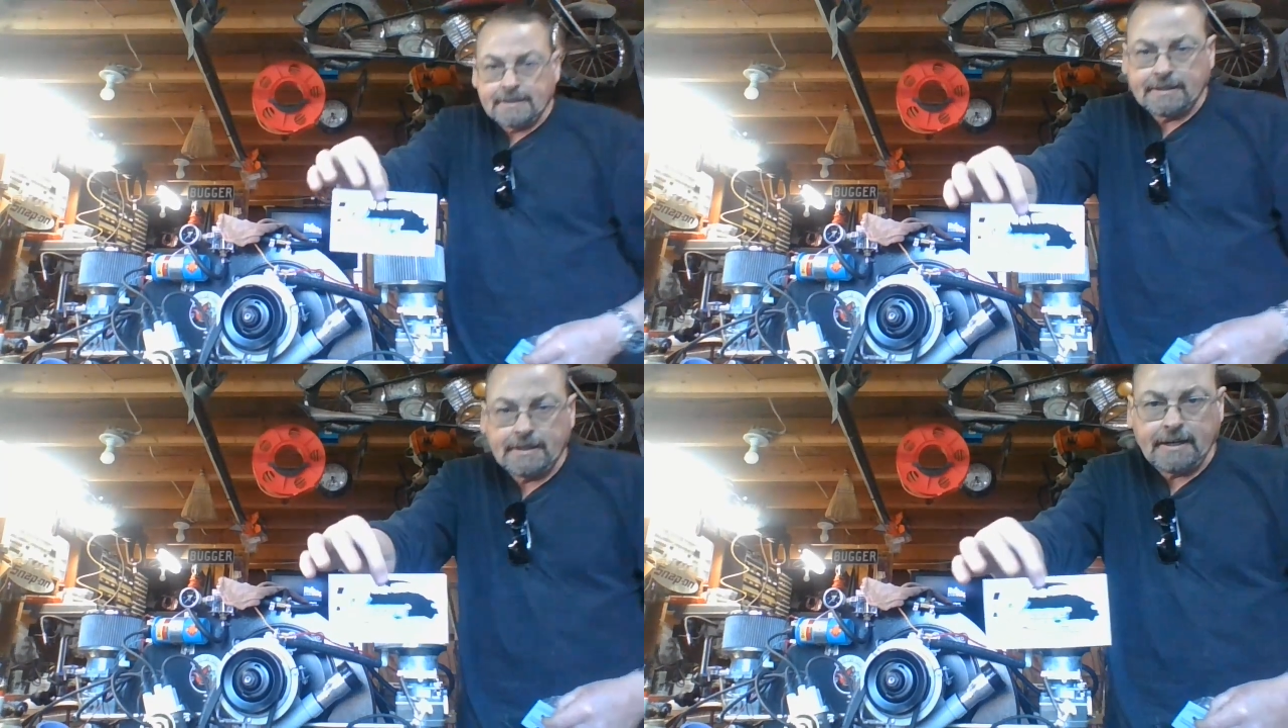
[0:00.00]

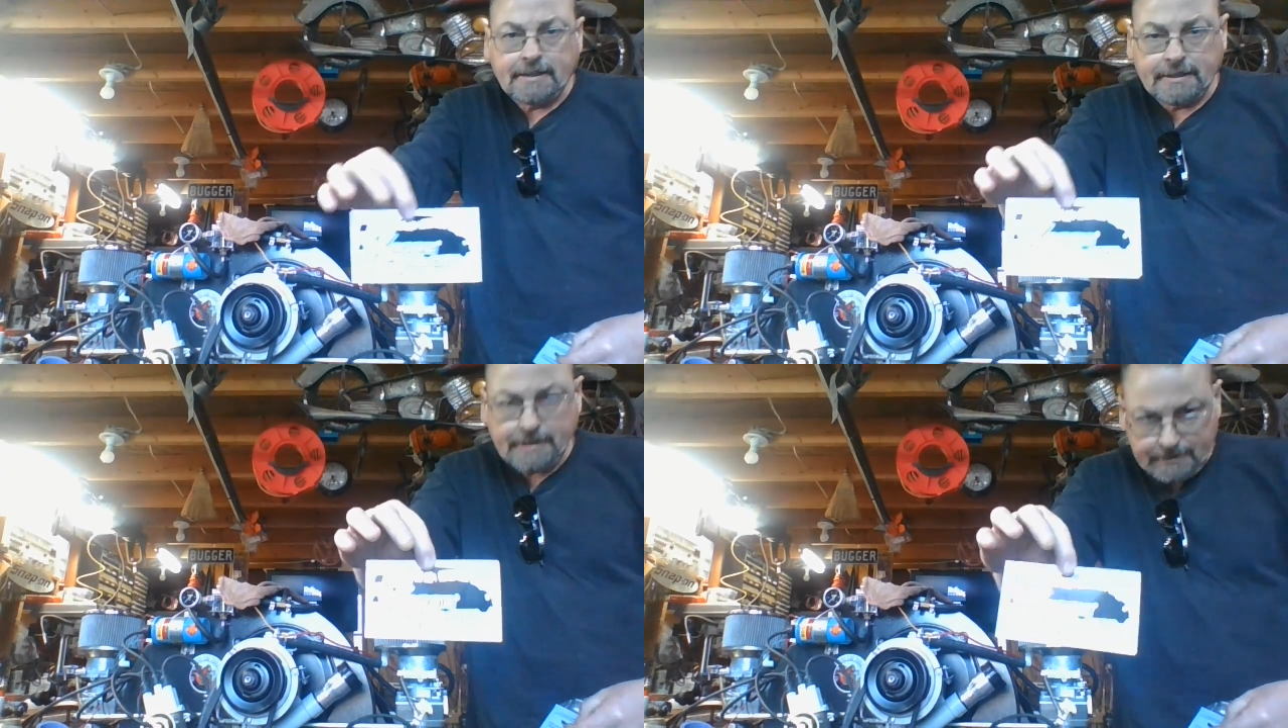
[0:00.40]
And I
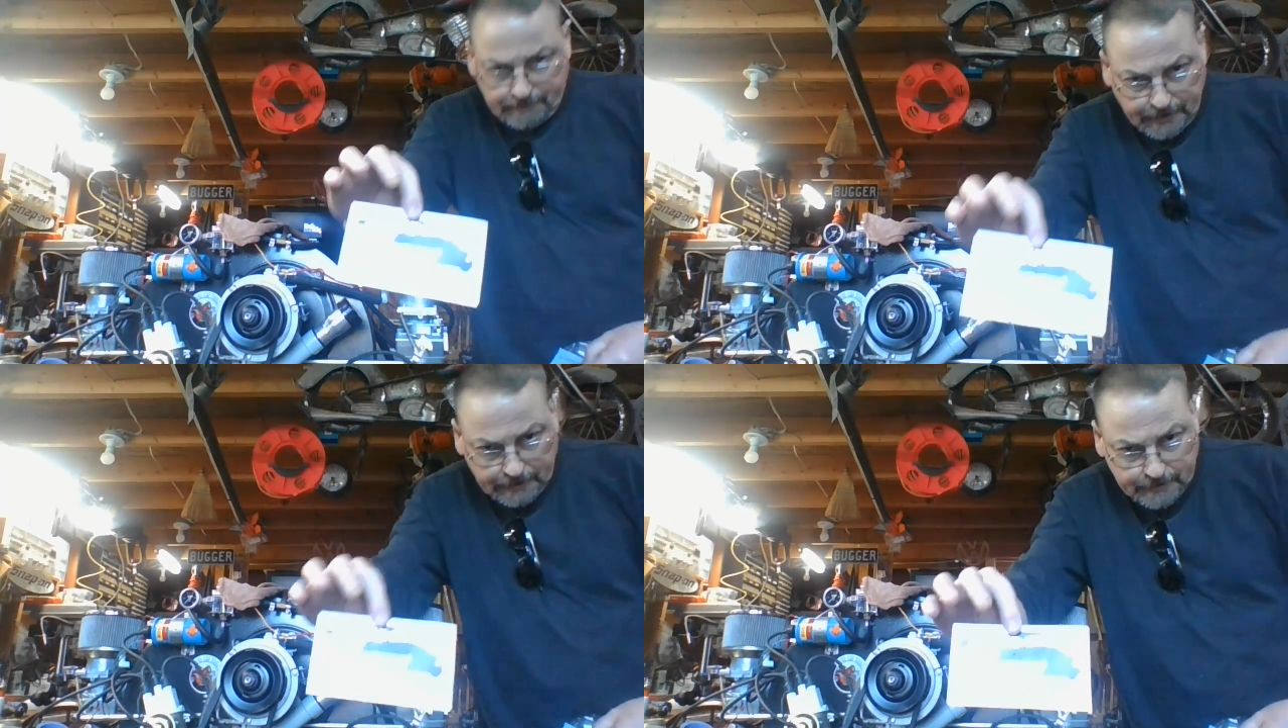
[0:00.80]
didn't even
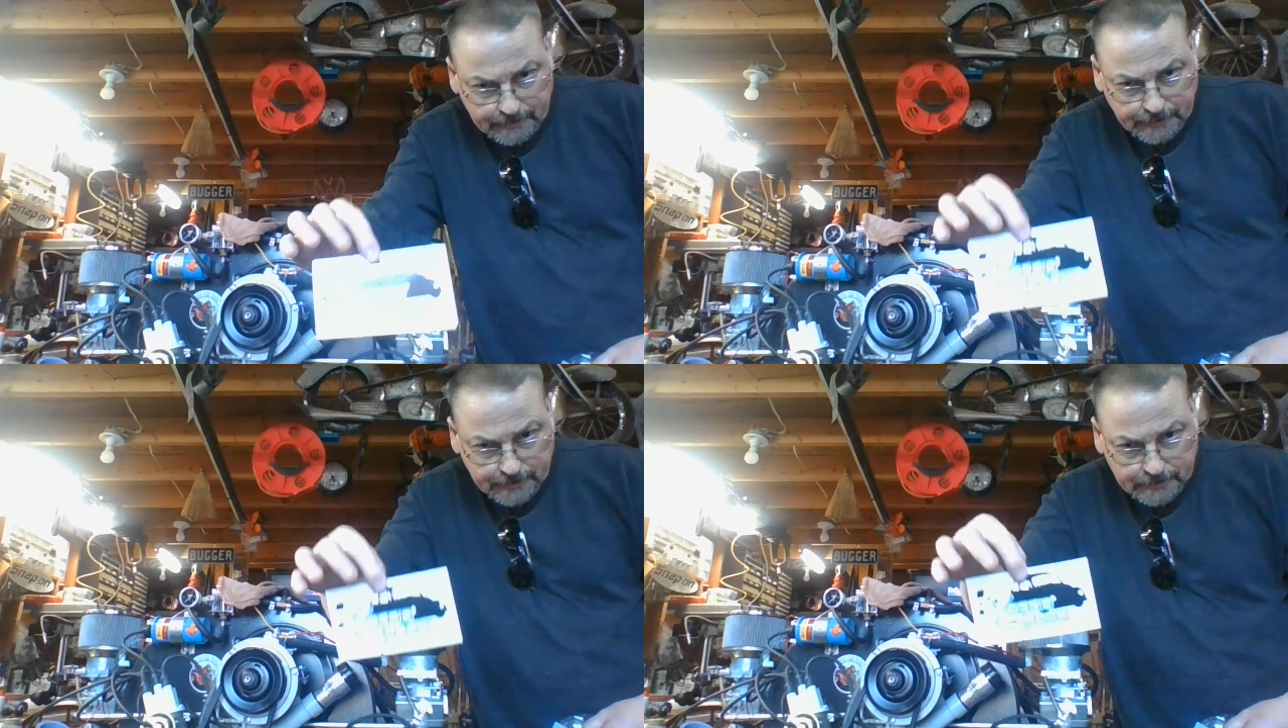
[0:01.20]
have to,
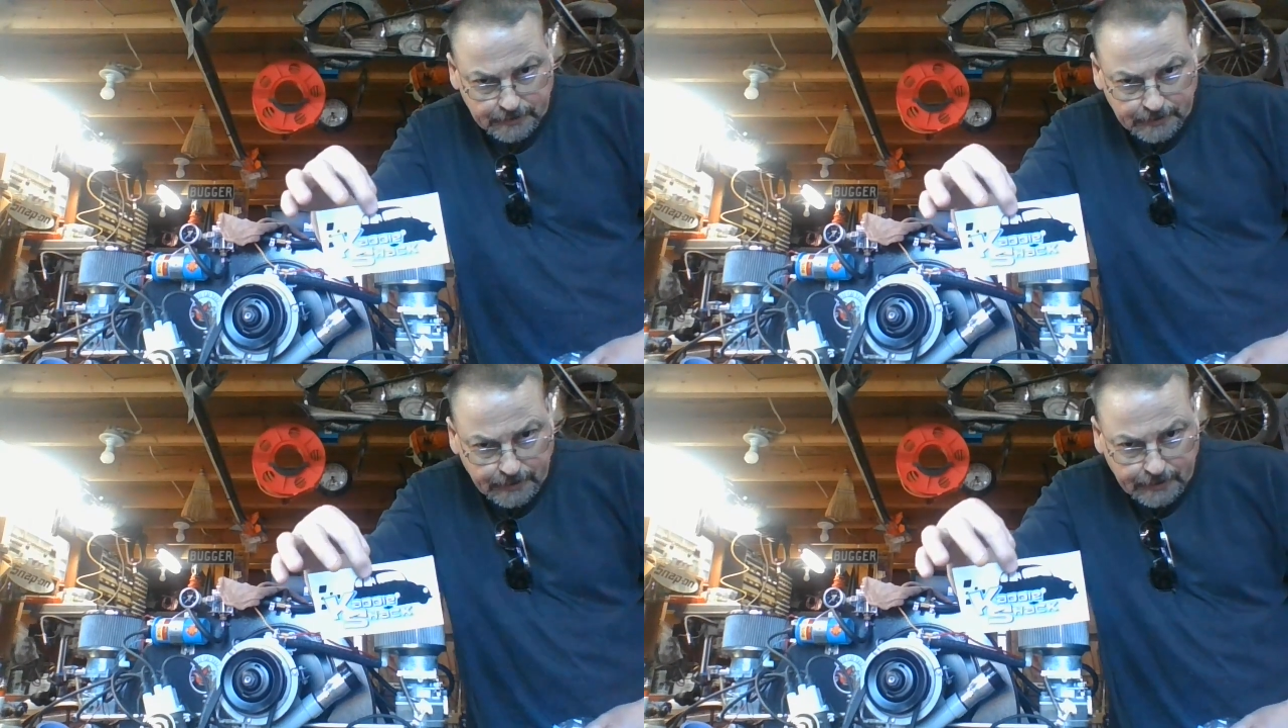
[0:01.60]
can you
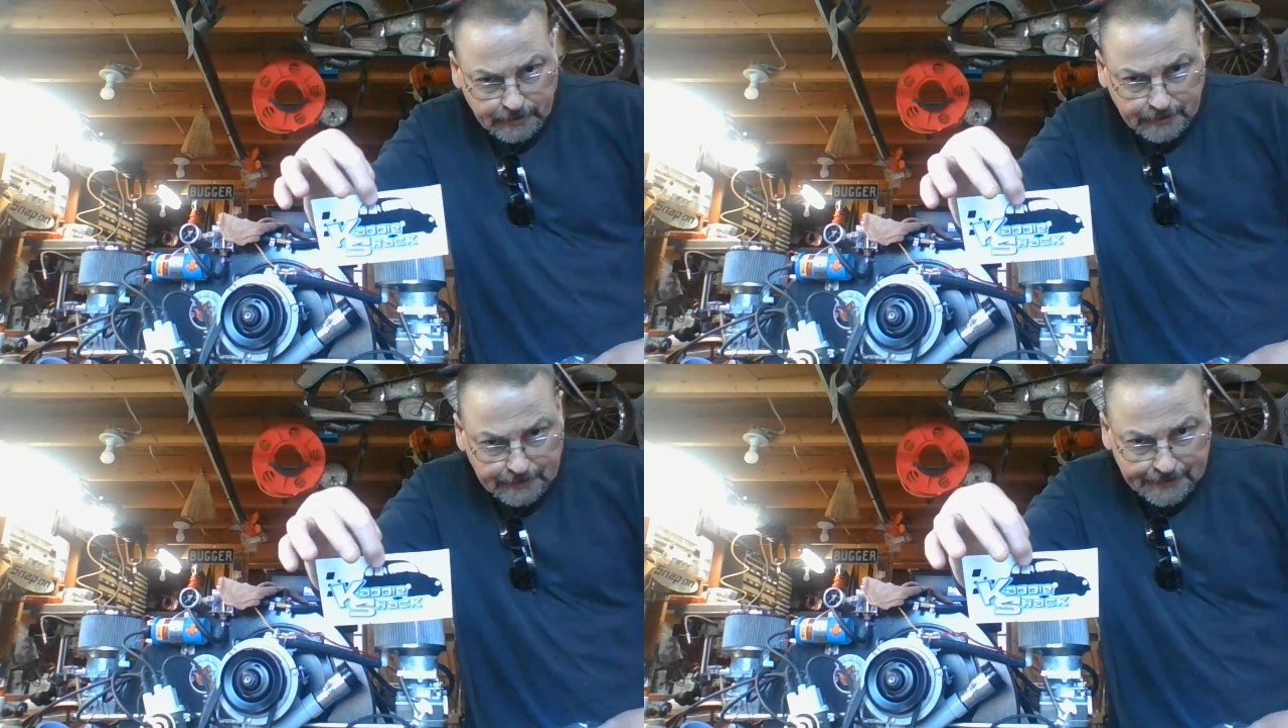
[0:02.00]
see that?
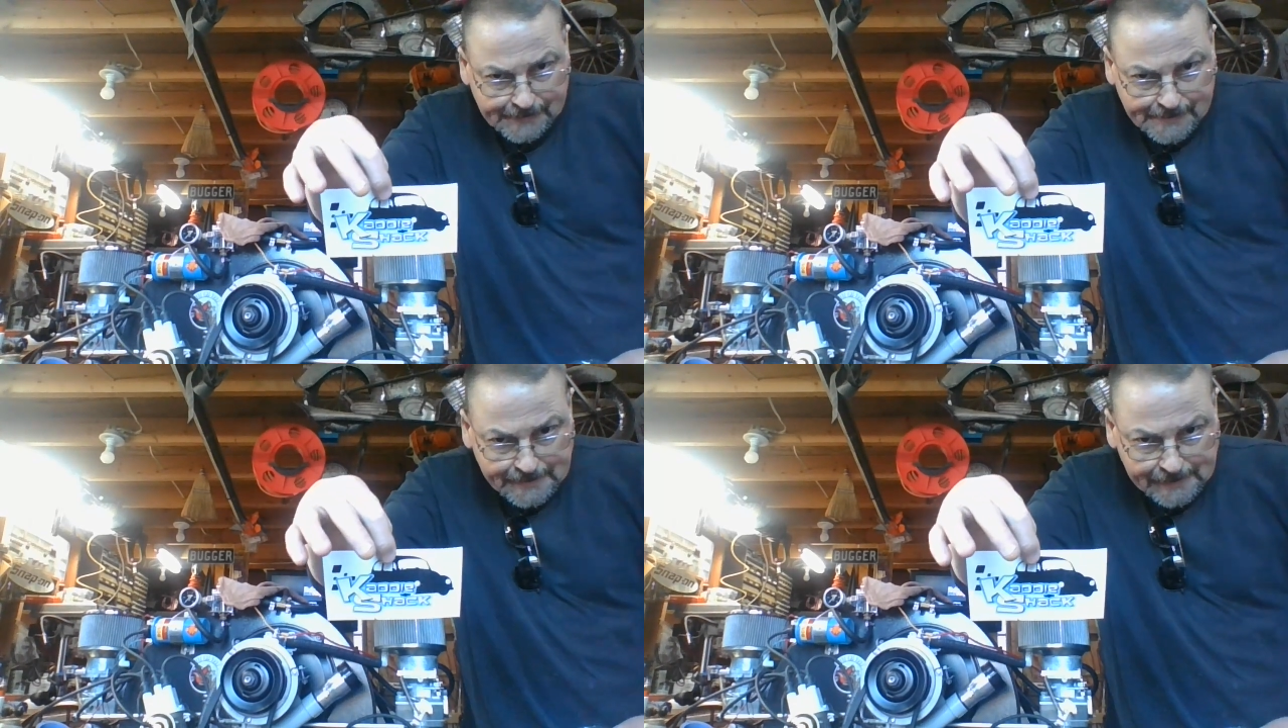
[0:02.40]

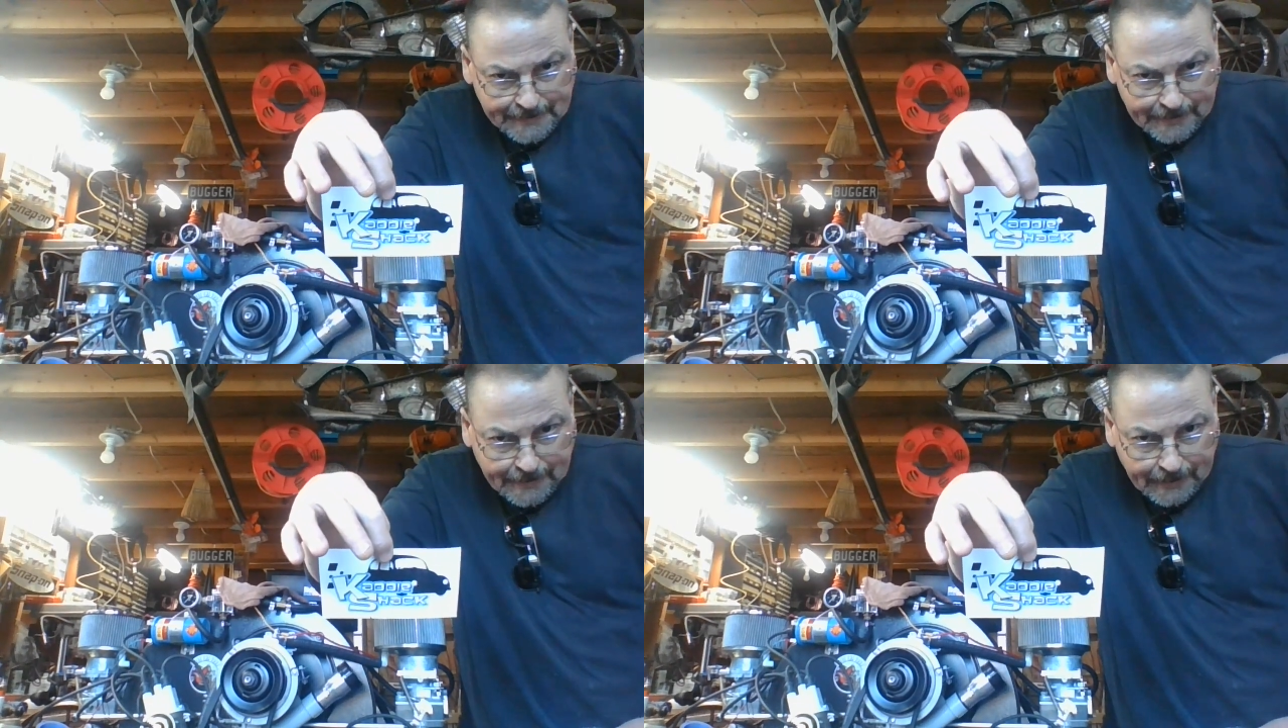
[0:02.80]

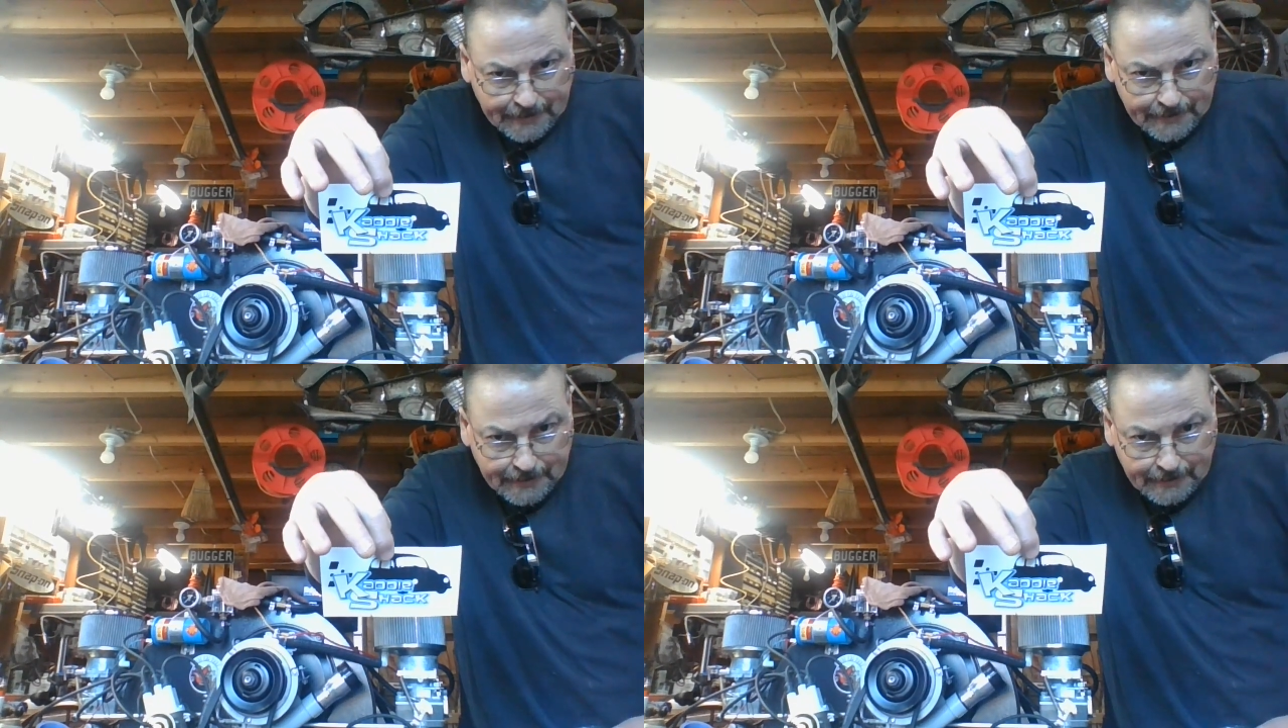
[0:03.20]
I
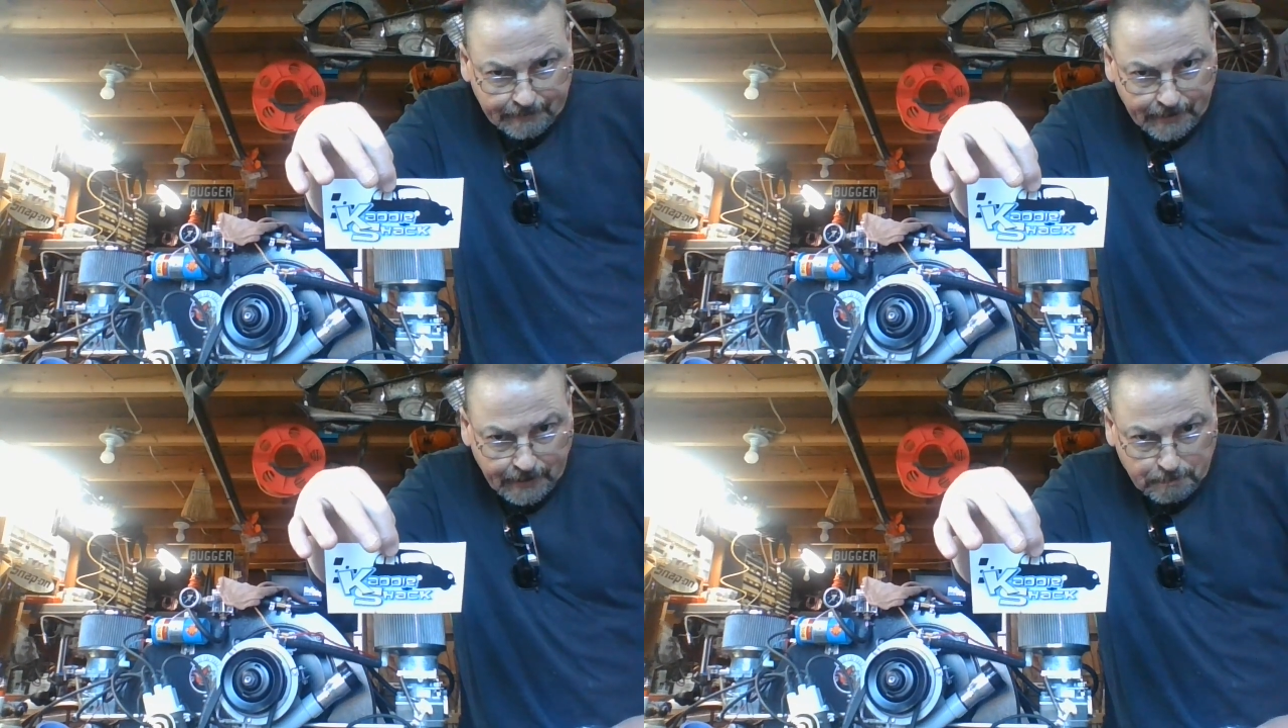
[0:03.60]
didn't even
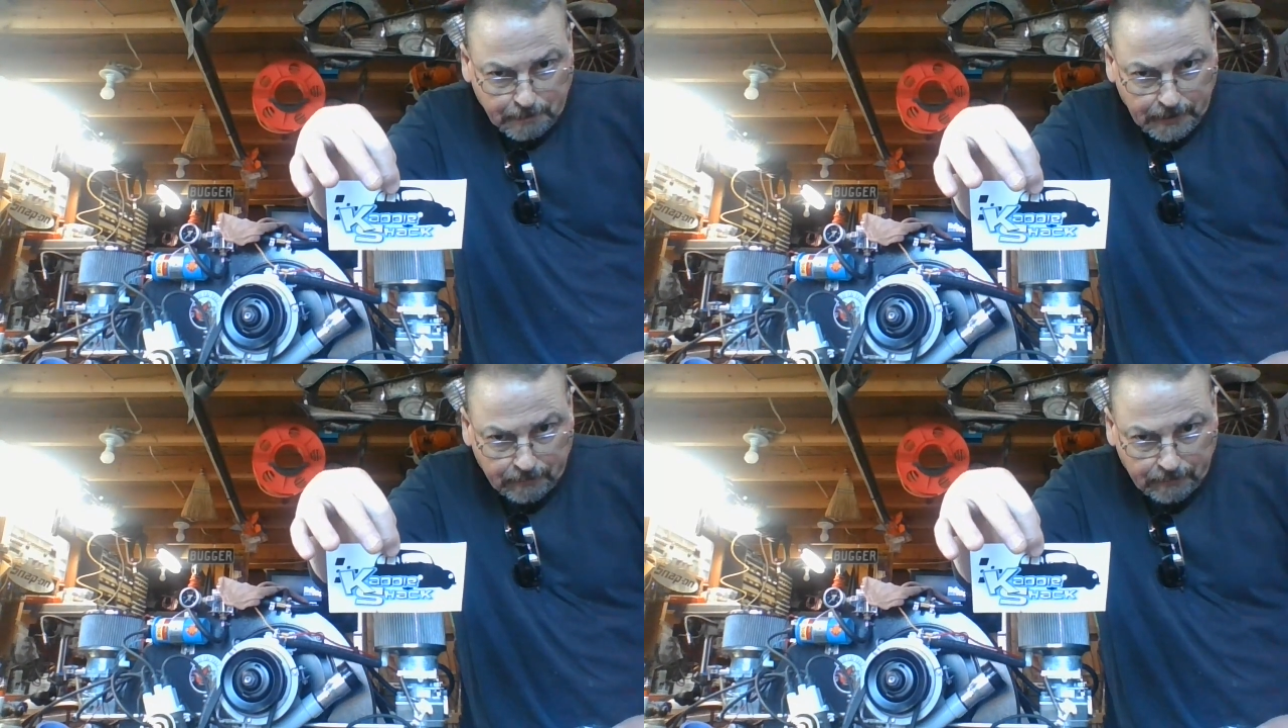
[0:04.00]
have to pay